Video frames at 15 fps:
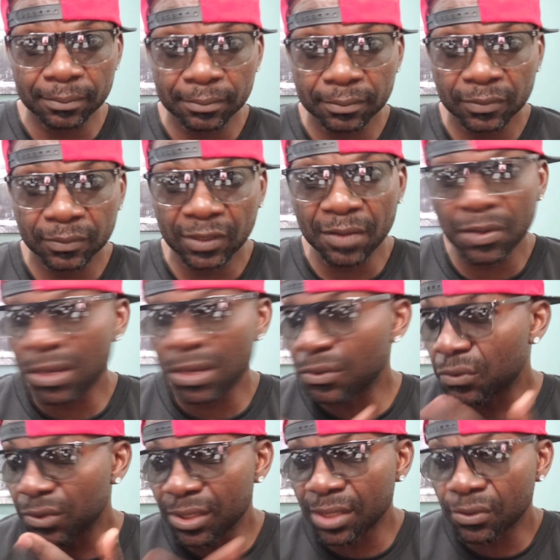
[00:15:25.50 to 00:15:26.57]
Okay, you're
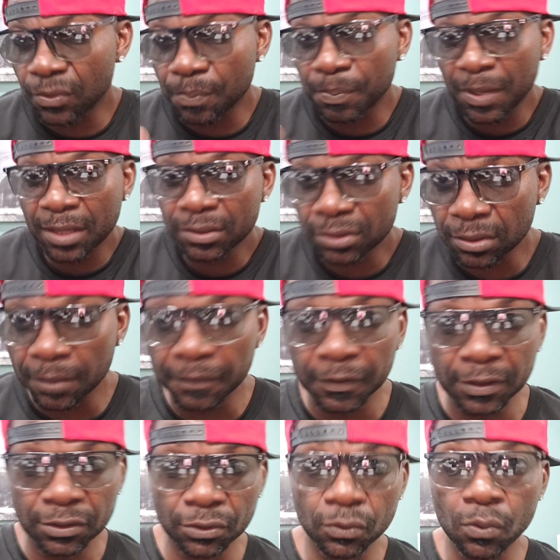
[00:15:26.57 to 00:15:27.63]
using it to pay stuff in
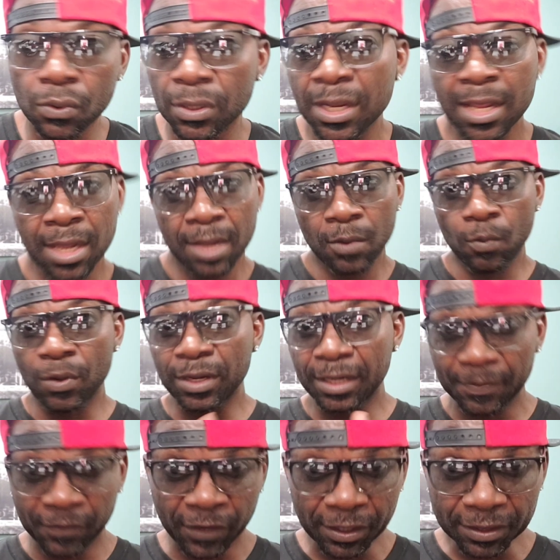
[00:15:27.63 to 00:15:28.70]
store. When the
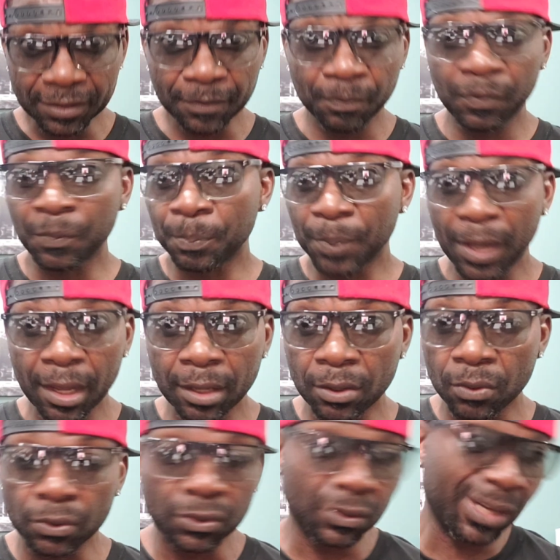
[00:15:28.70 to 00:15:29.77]
Visa Pay
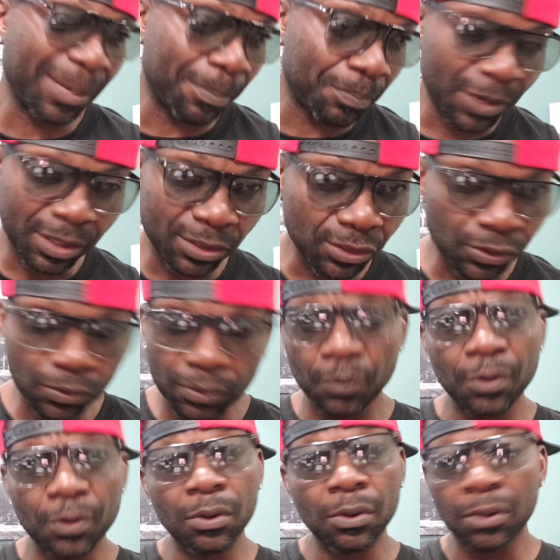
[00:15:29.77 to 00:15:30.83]
goes on, I'm pretty sure we're
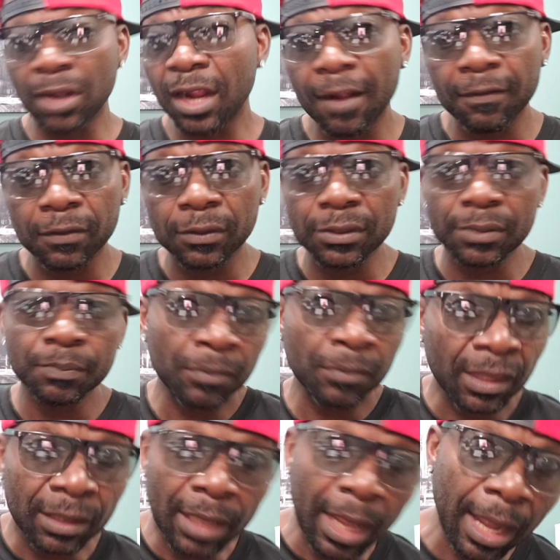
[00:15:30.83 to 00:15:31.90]
gonna have
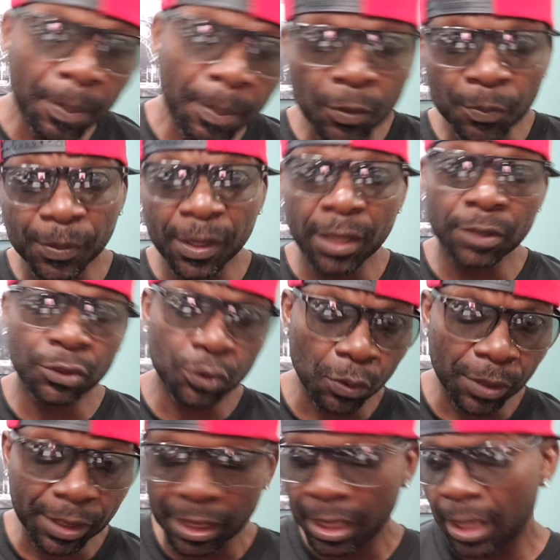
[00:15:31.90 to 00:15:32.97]
the Apple Pay
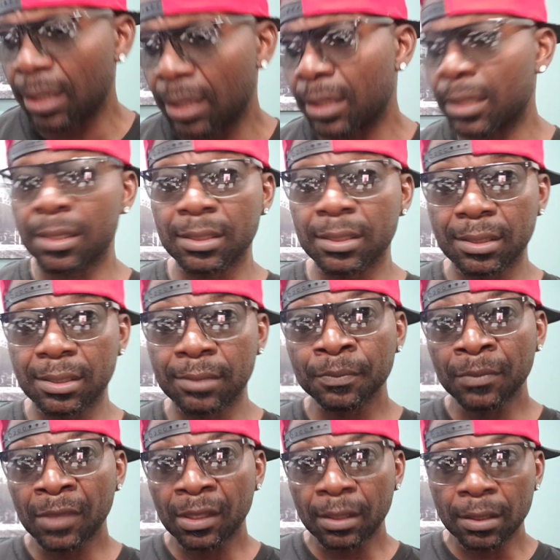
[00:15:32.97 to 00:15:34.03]
join in, the
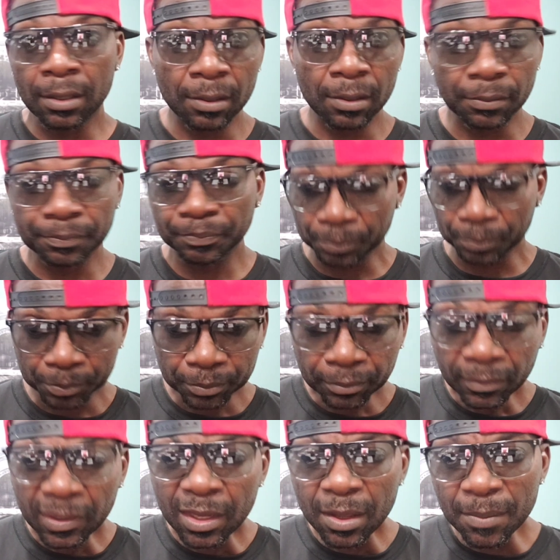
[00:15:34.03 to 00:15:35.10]

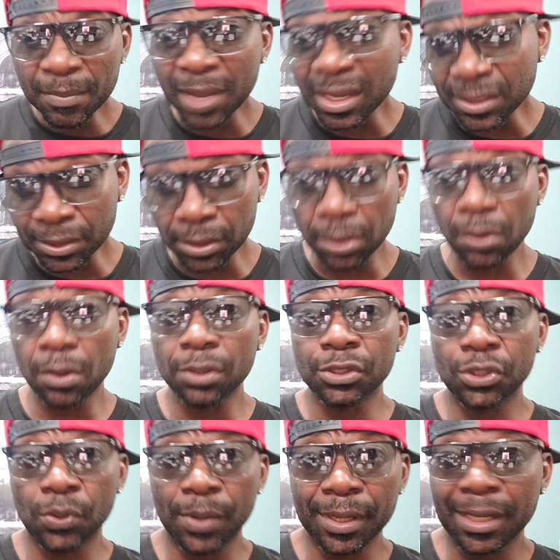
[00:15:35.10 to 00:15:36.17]
MasterCard
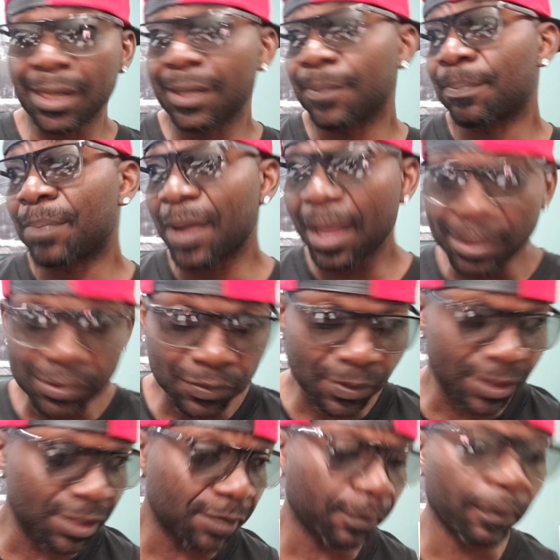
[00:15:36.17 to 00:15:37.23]
join in, bank
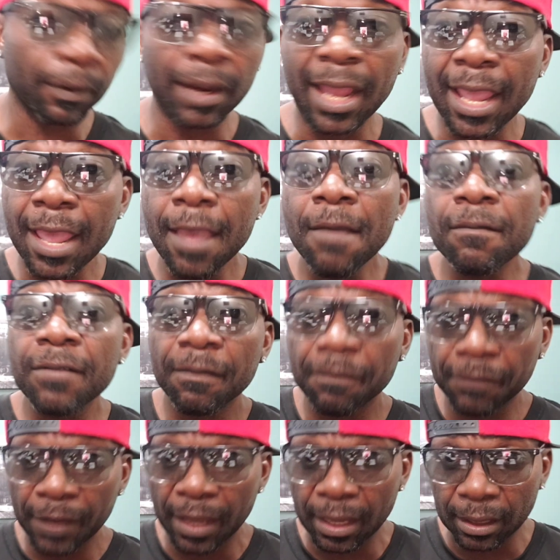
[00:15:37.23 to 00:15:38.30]
transfer,
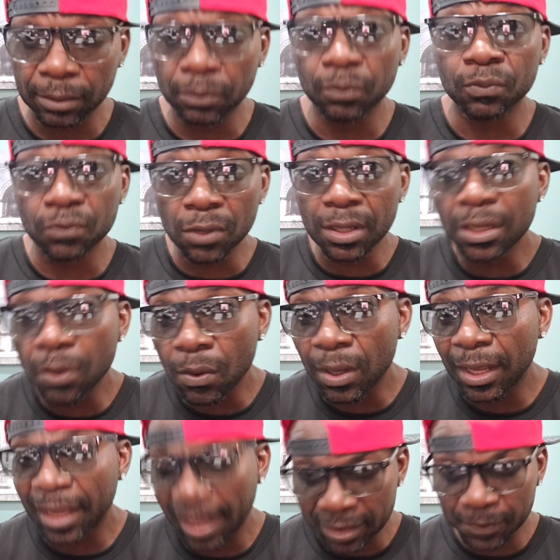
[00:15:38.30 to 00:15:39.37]
everything running on
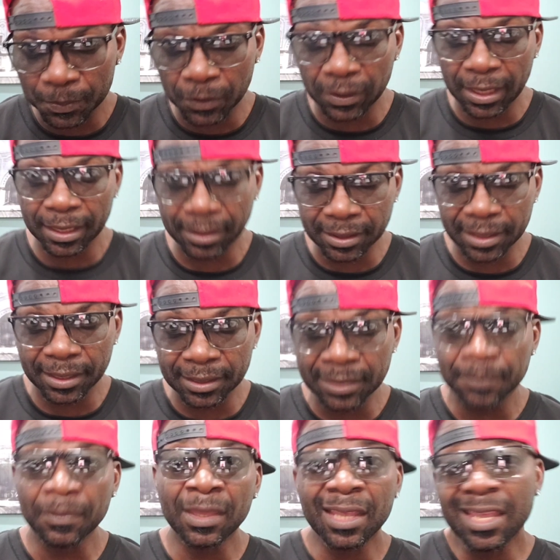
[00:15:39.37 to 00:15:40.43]
Kaspa like this.
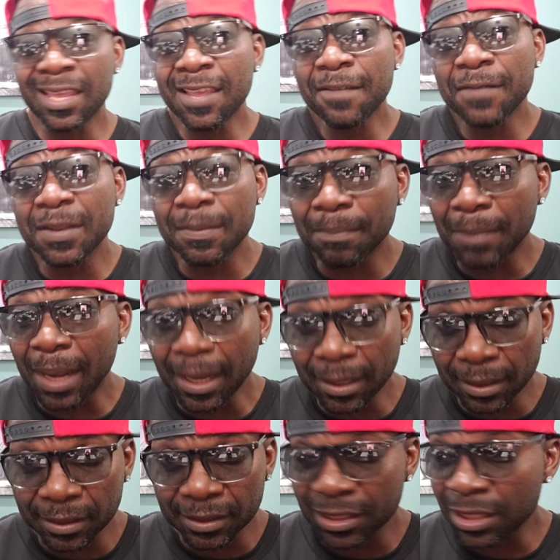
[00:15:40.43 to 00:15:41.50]
Even
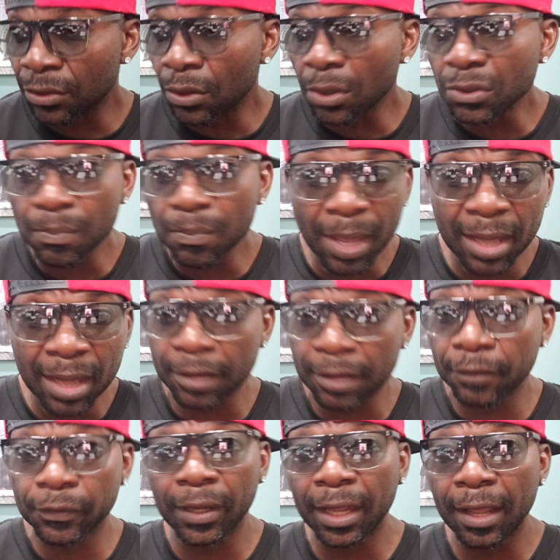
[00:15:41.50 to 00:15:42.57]
miners, it doesn't matter
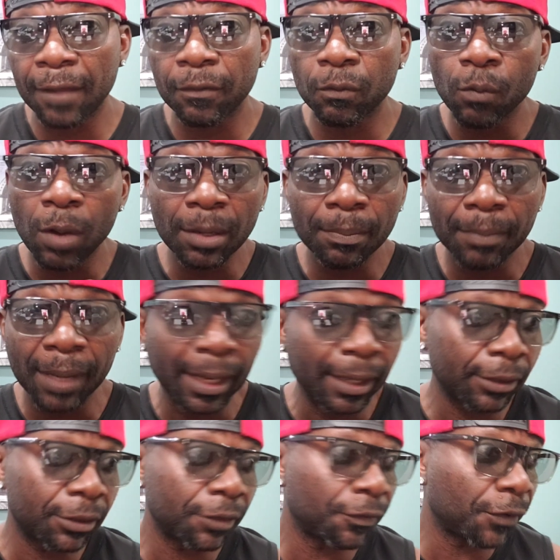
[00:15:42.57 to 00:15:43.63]
if you have one
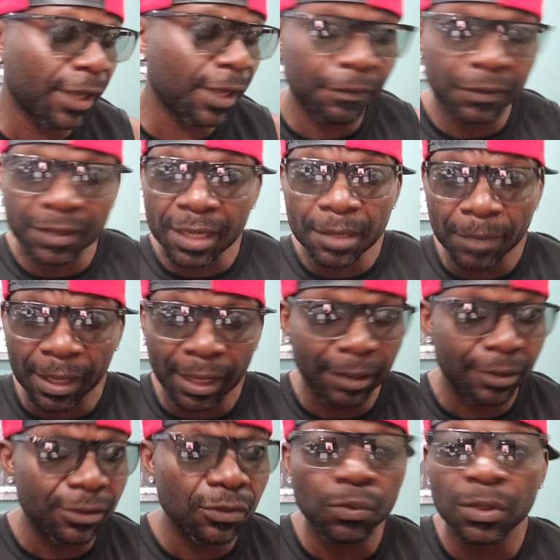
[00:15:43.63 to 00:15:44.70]
miner, if you have 10
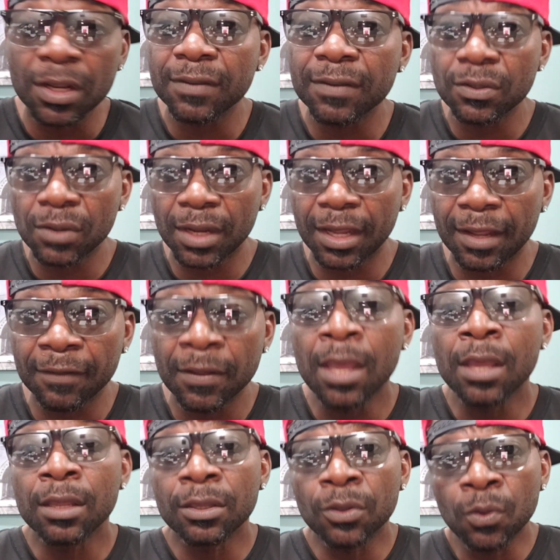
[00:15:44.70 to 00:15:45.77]
miners, whatever you have,
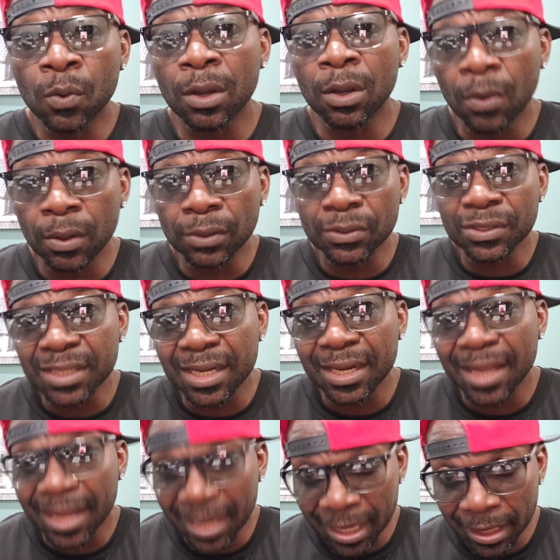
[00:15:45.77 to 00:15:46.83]
you are going to still
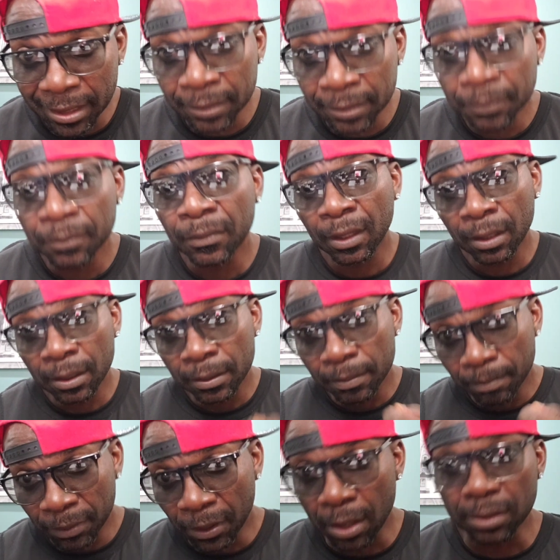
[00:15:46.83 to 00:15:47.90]
hit
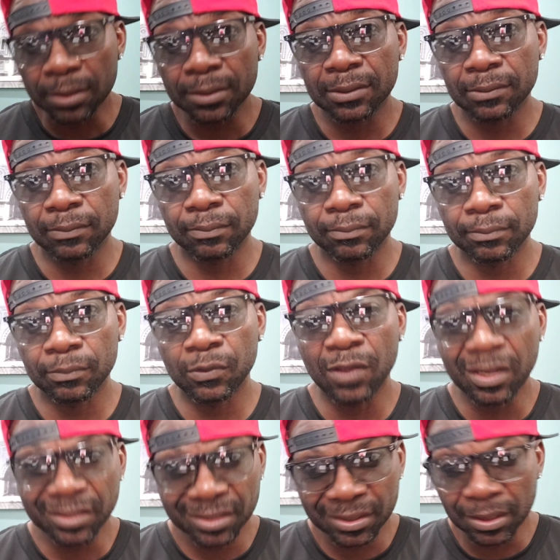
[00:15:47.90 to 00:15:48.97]
blocks.
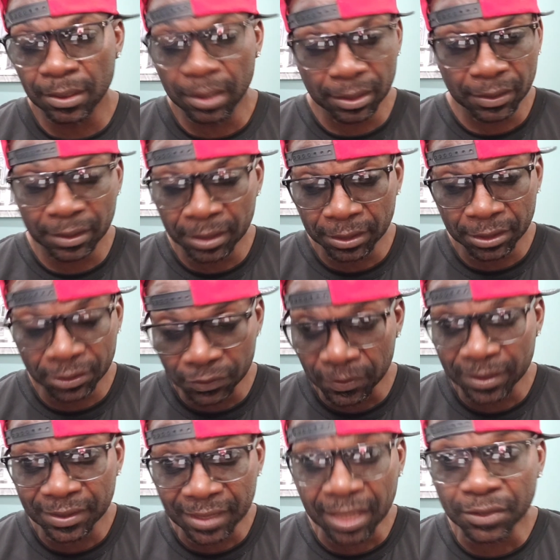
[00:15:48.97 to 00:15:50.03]
Yes, the
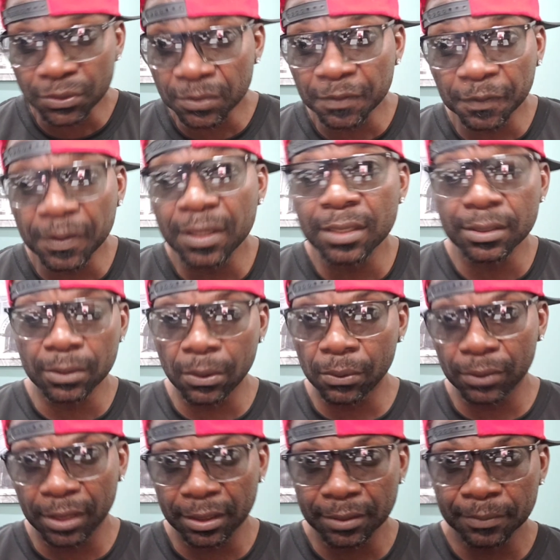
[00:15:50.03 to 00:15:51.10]
transaction fees on it.